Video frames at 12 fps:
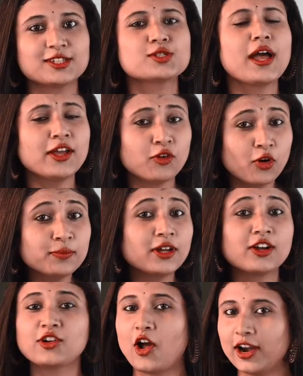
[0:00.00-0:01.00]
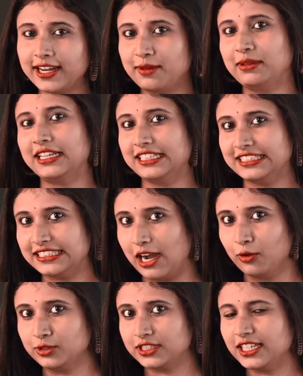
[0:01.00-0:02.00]
So I hope you are not having any
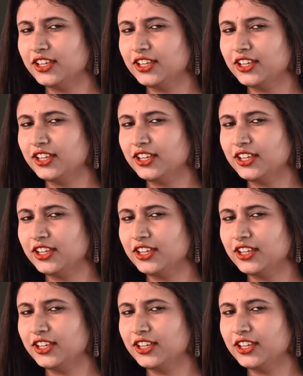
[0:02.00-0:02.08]
doubt.